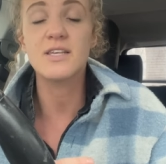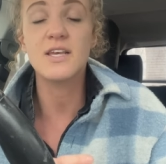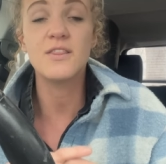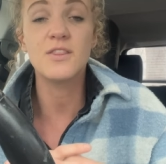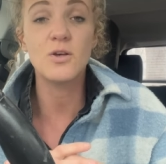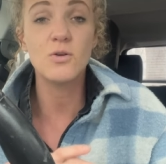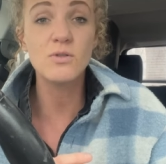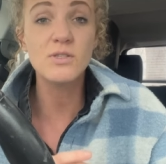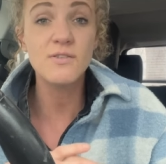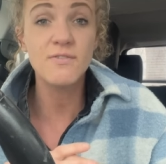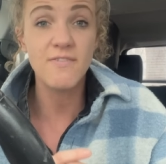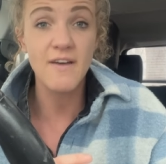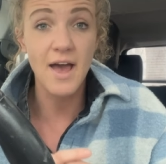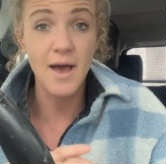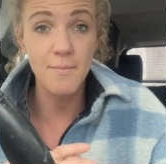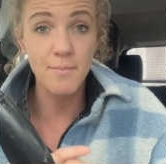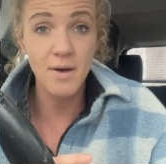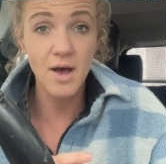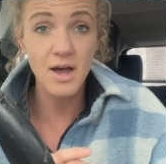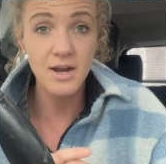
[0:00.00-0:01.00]
And those
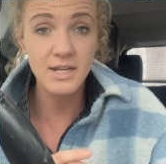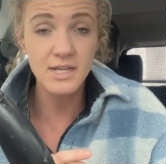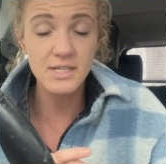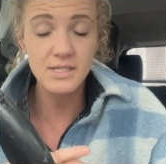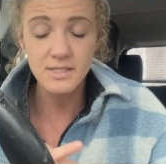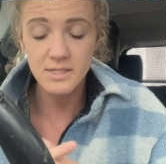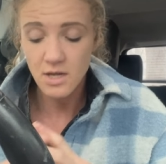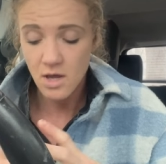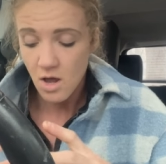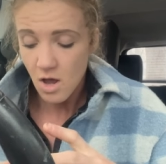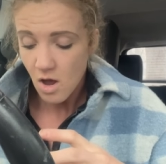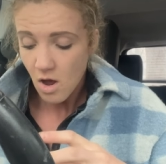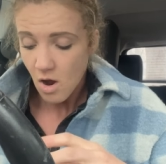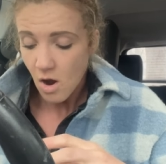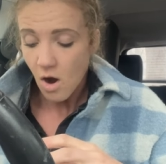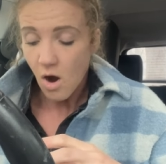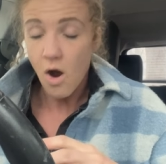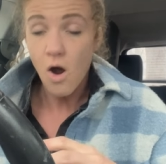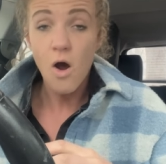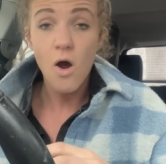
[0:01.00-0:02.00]
fat bodies
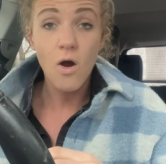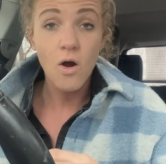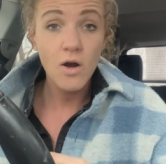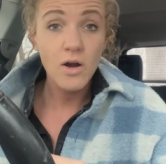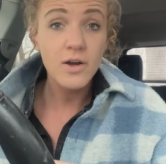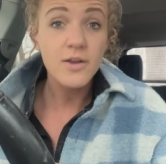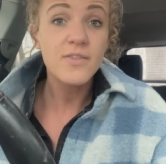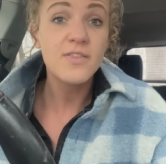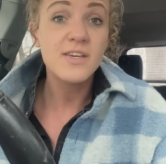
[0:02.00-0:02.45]
are